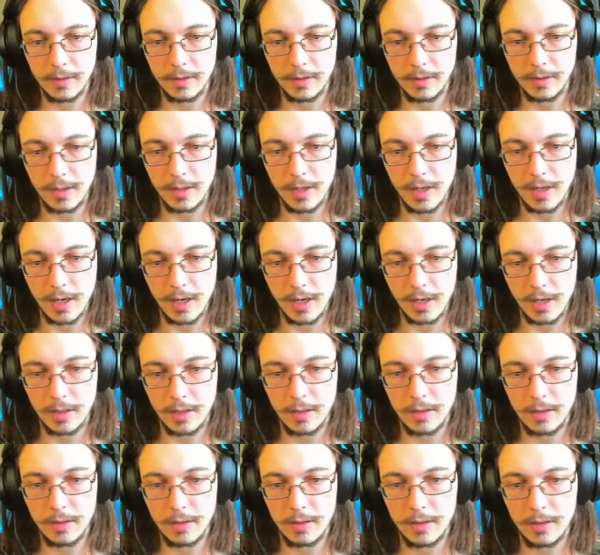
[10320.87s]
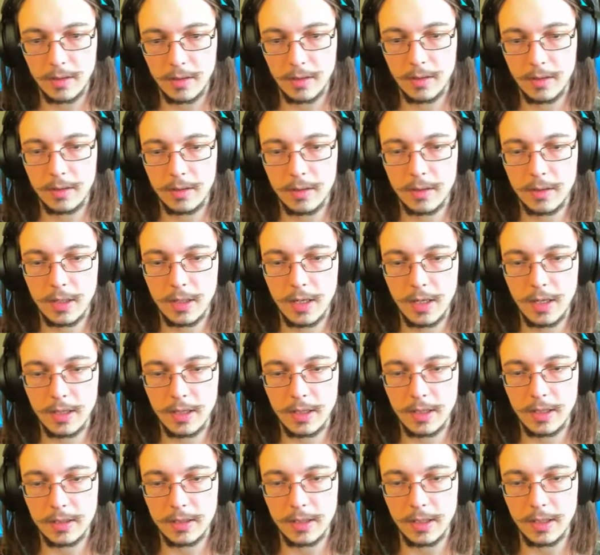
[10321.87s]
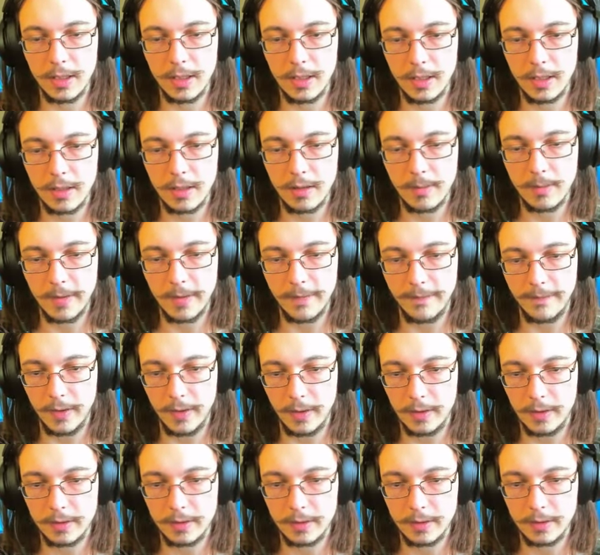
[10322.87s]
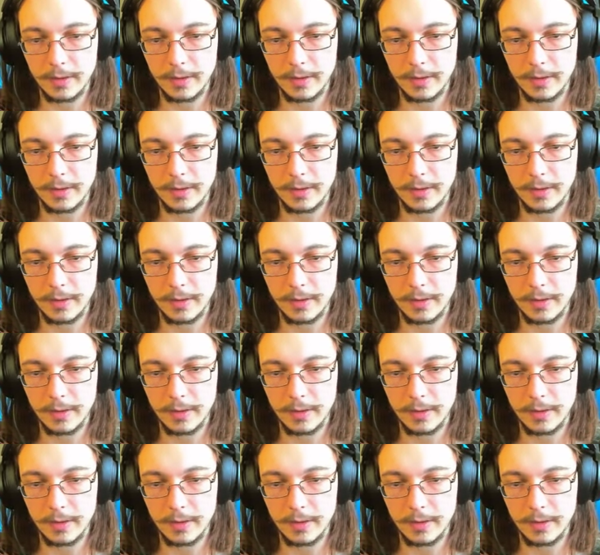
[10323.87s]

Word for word: Yeah. Get this the heck out of my face.